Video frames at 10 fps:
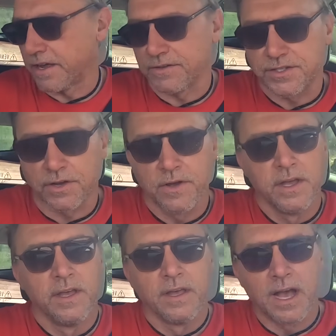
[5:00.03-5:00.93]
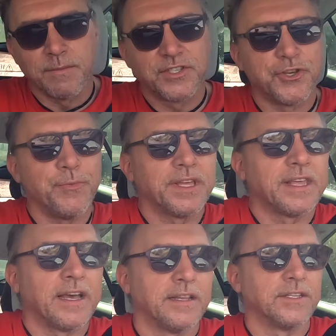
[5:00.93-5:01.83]
now. So I'm assuming
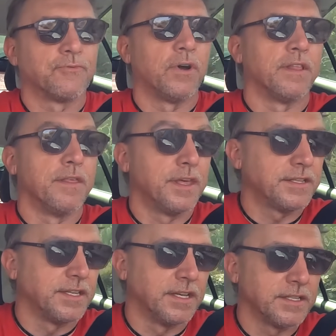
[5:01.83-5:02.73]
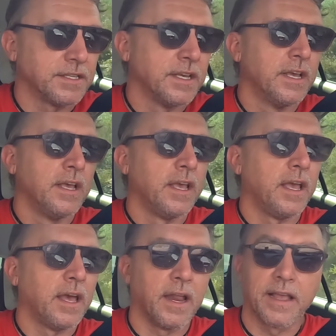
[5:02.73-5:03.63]
that is what this is
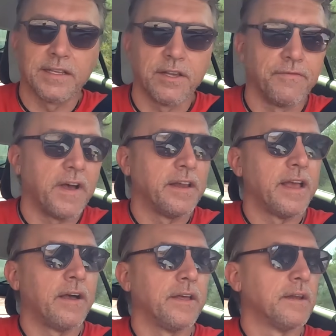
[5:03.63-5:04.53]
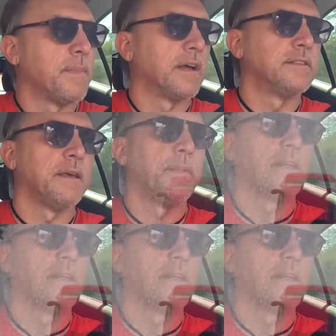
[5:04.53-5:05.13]
and I guess I'll find out in about 10